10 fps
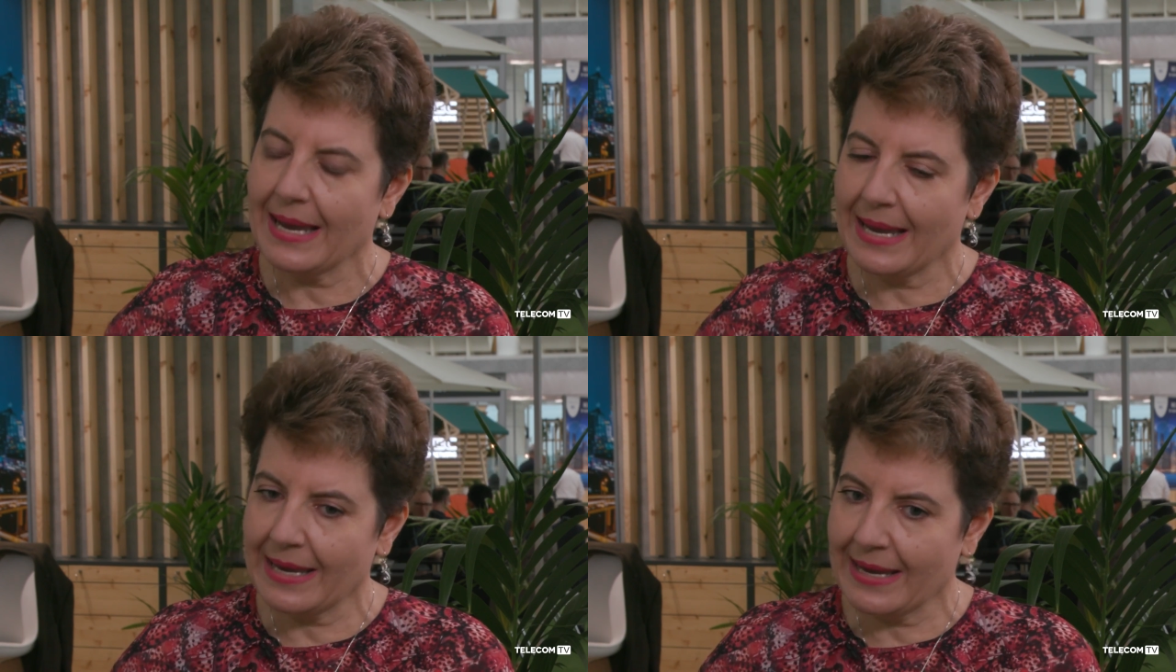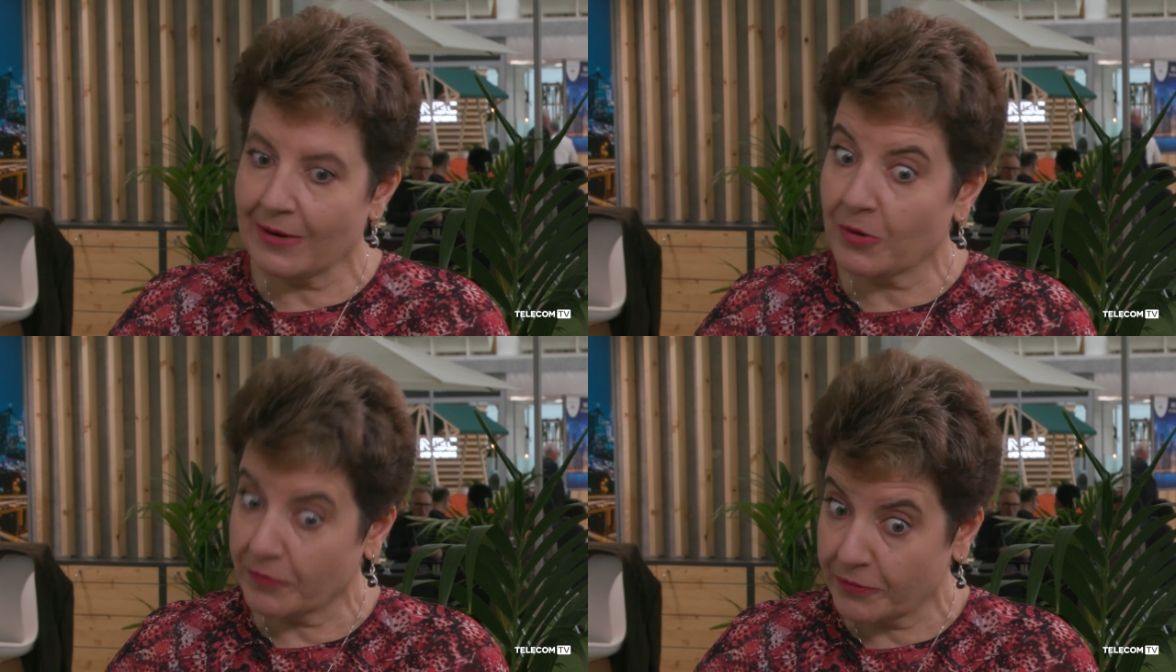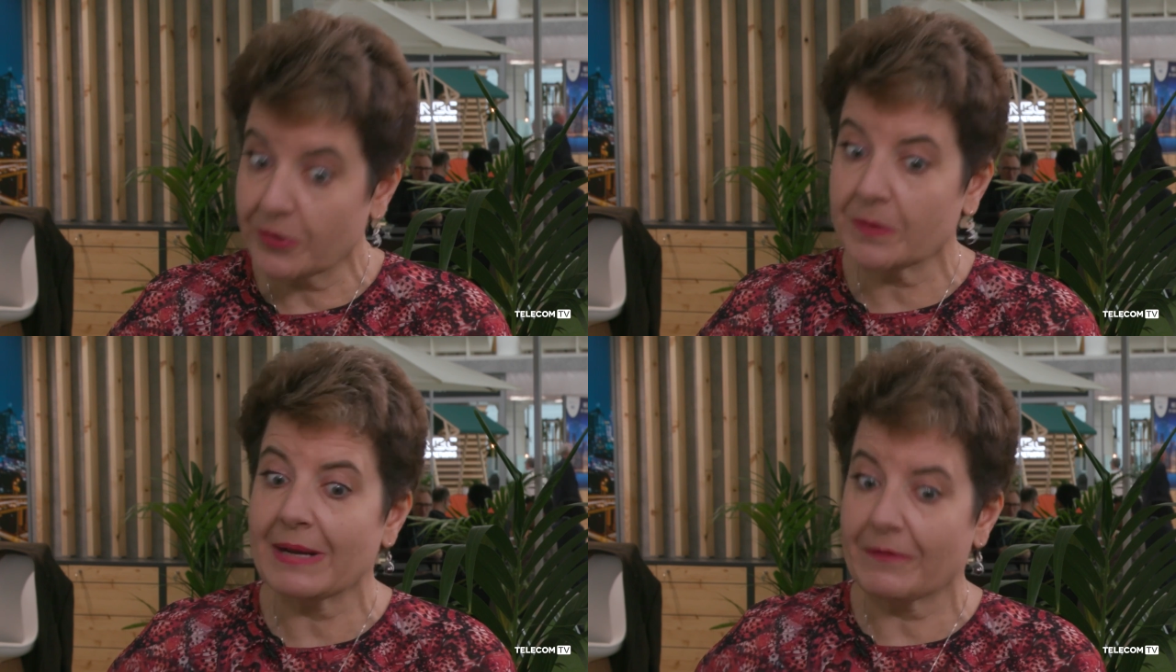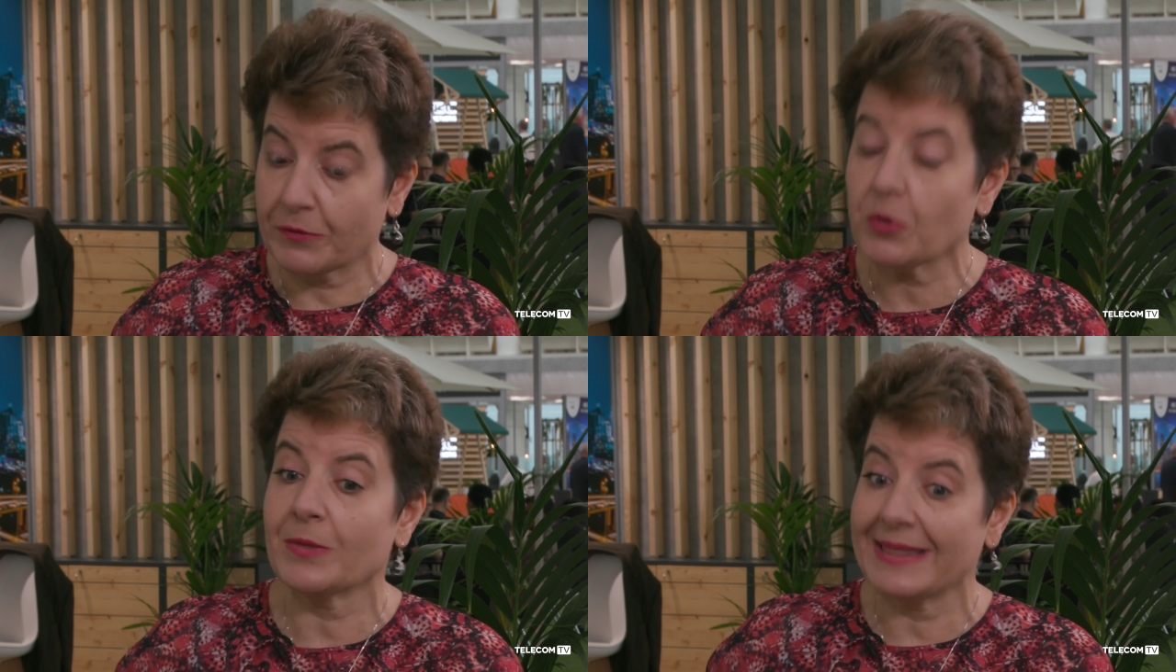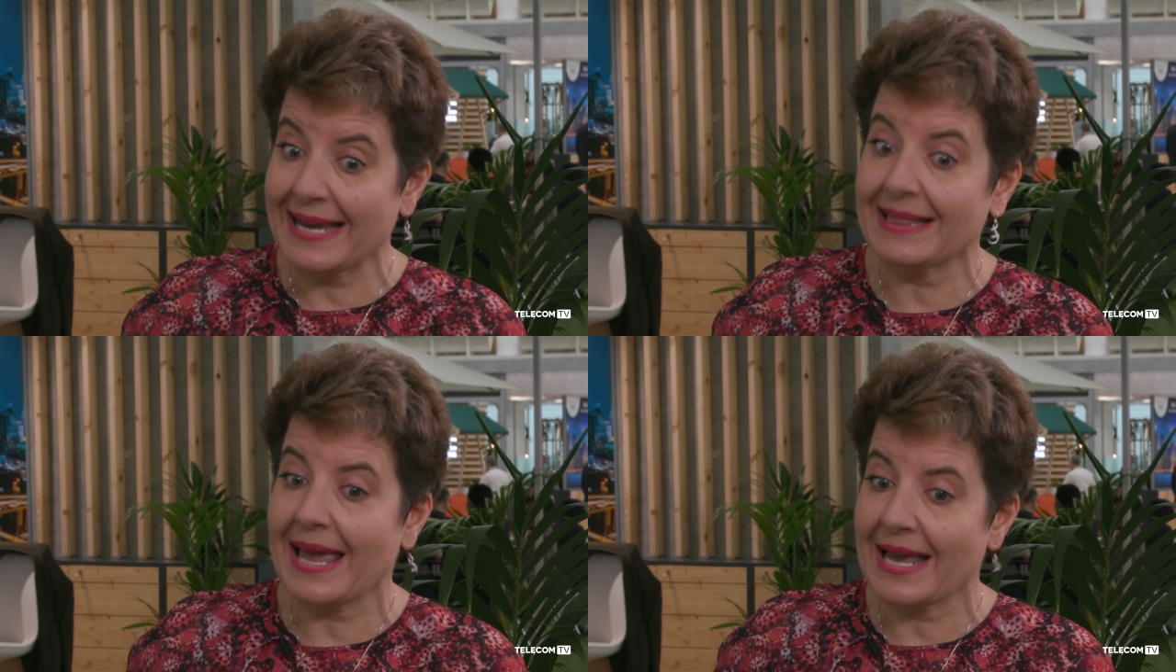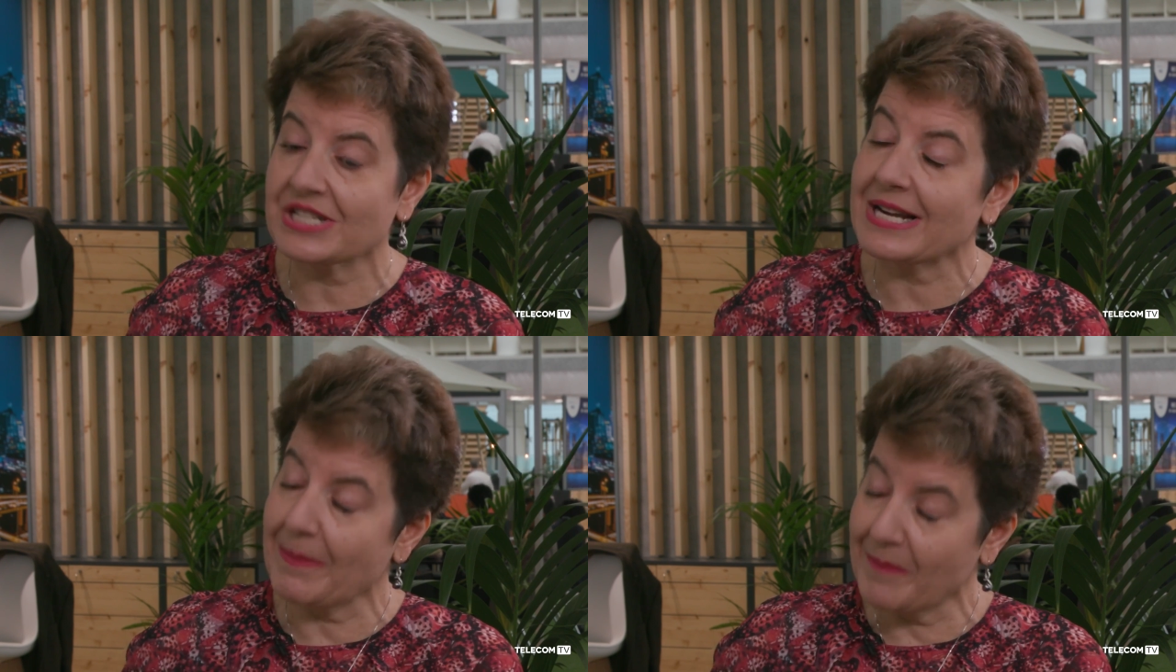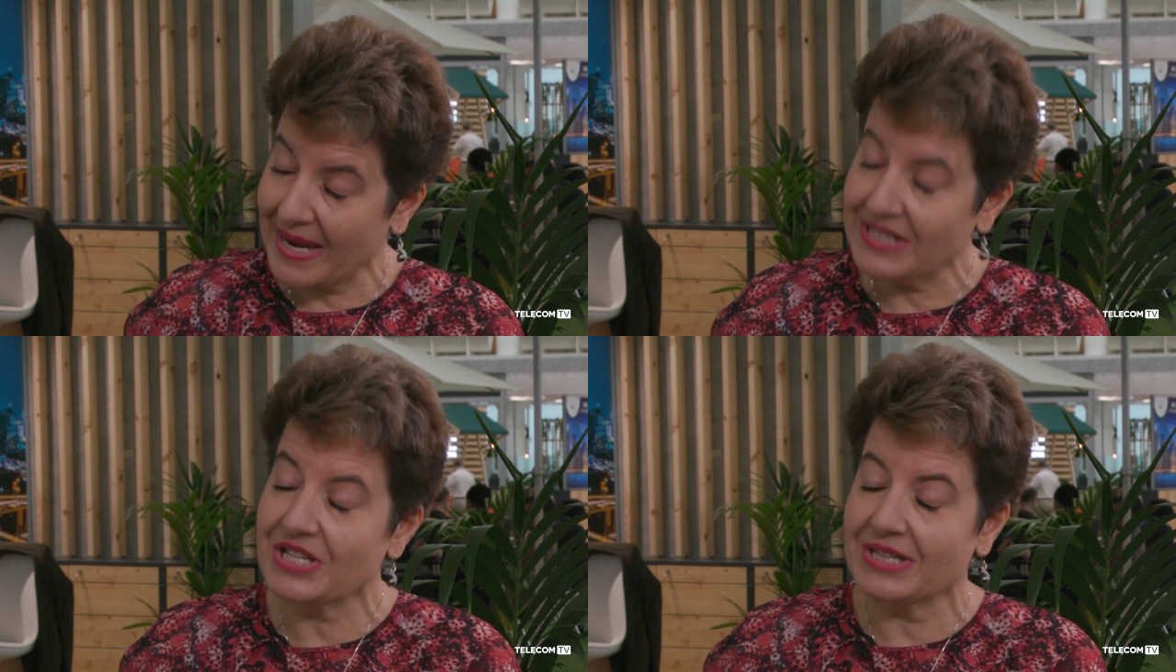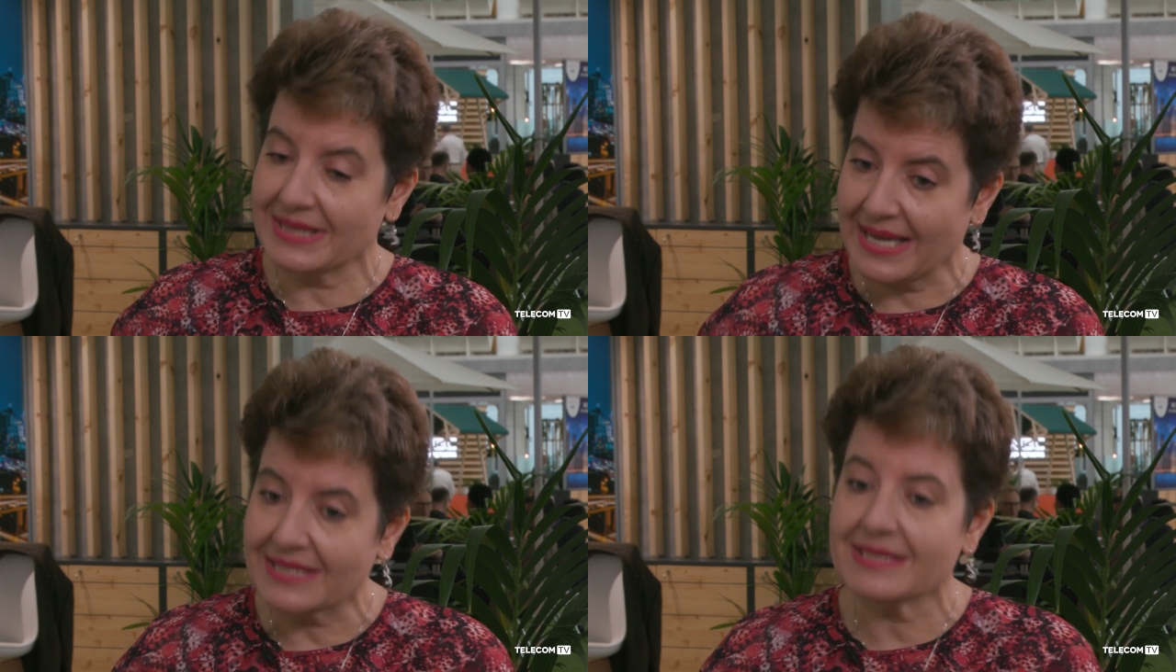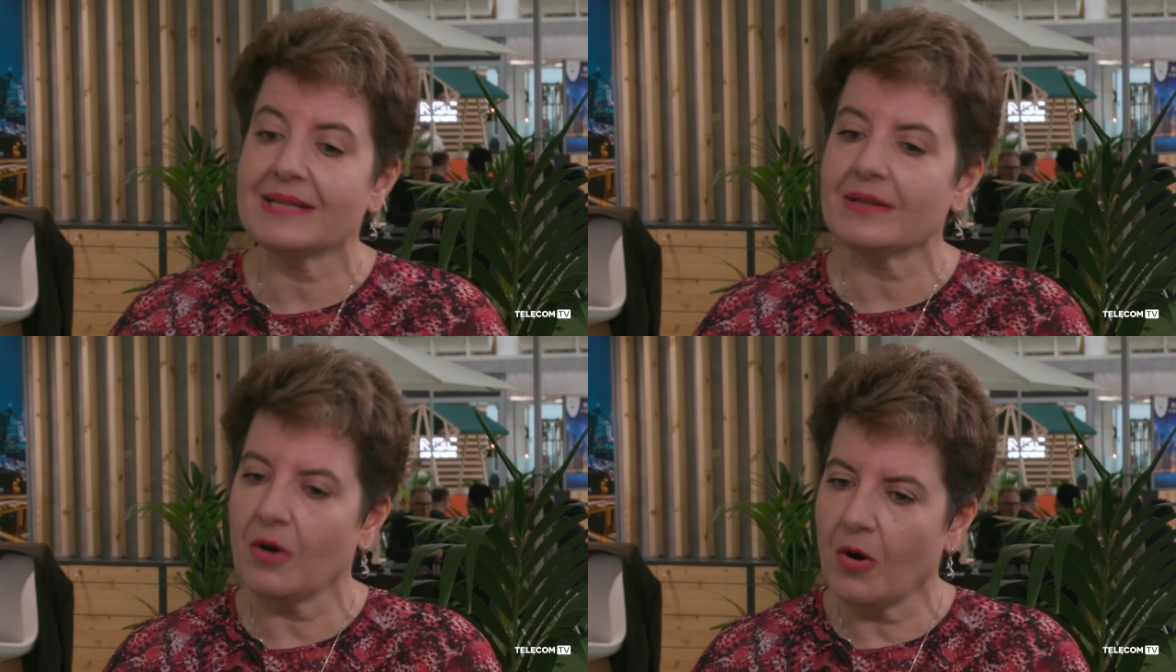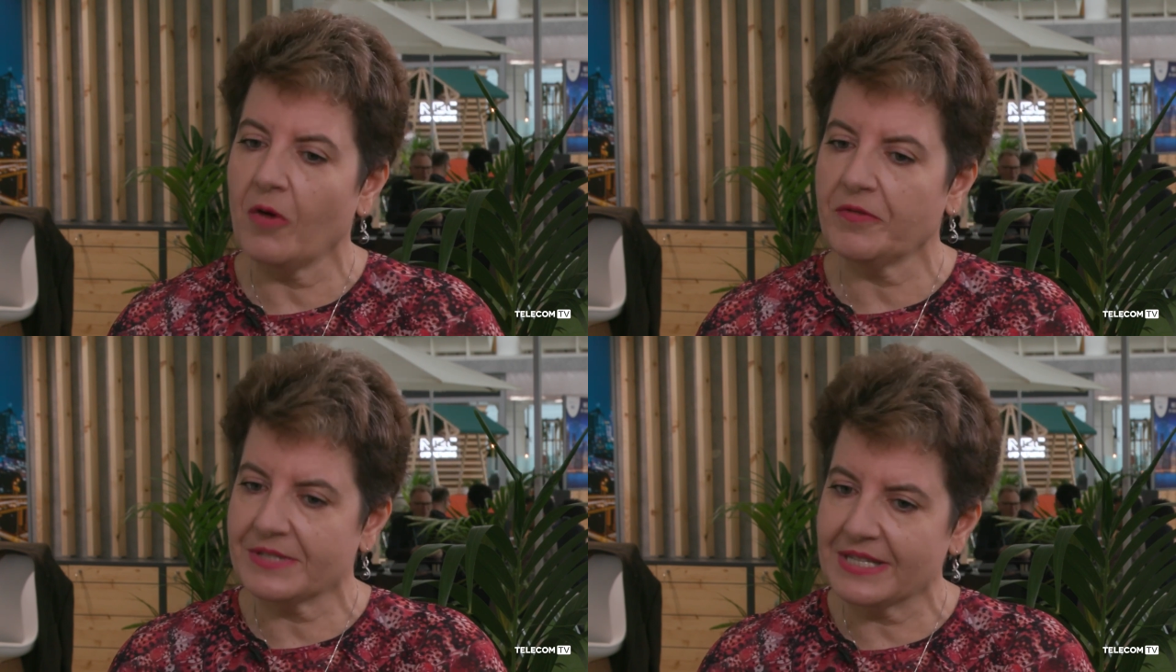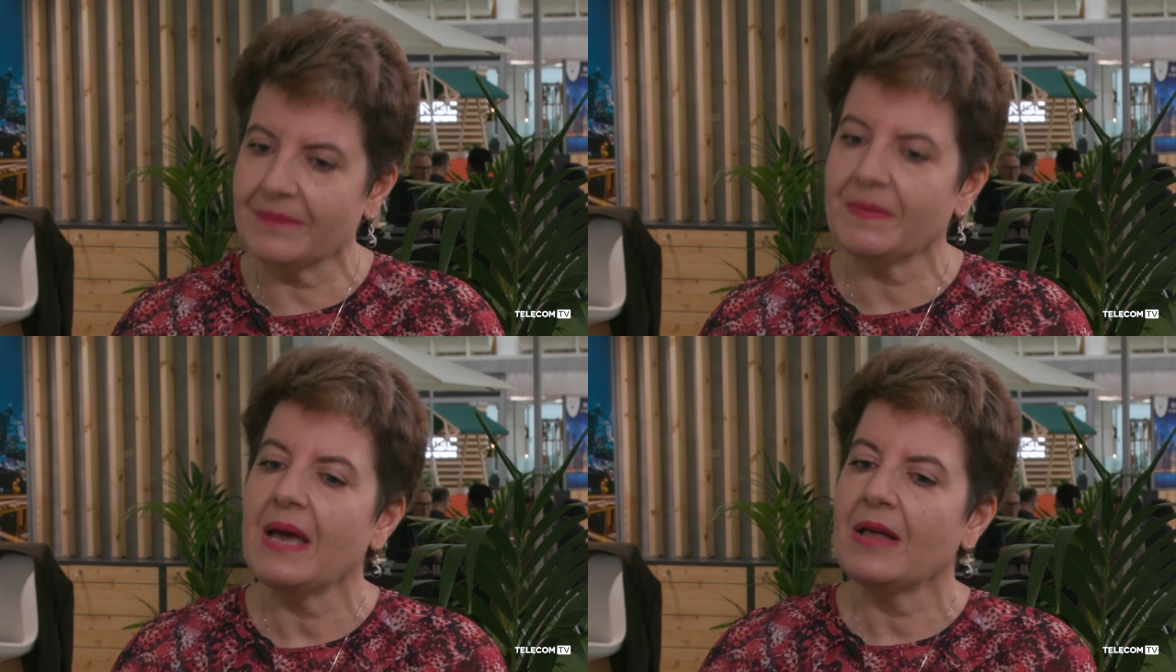uh, confirm through that actually badging testing of tip